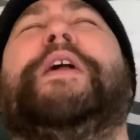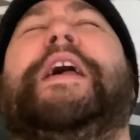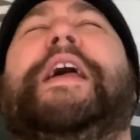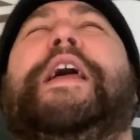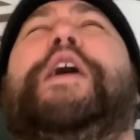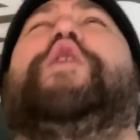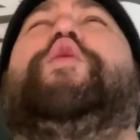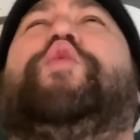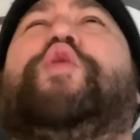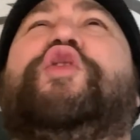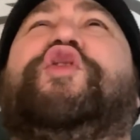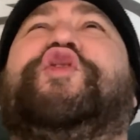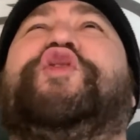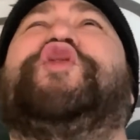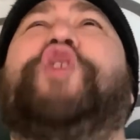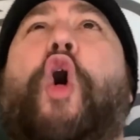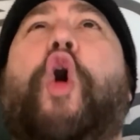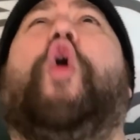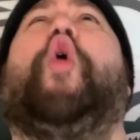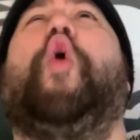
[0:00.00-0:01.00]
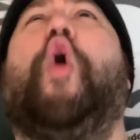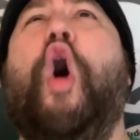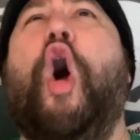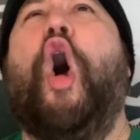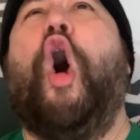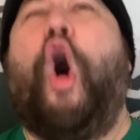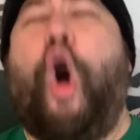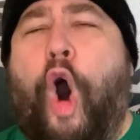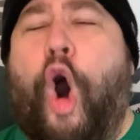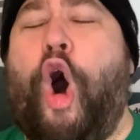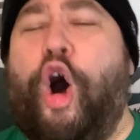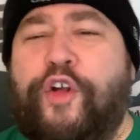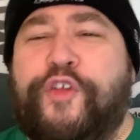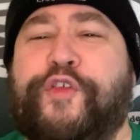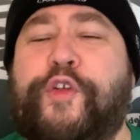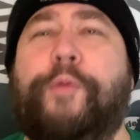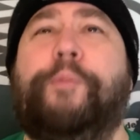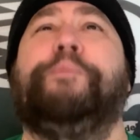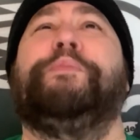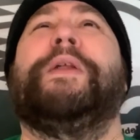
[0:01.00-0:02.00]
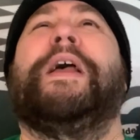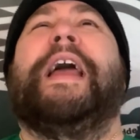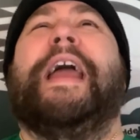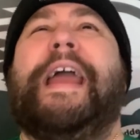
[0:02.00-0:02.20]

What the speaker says: It was so awesome.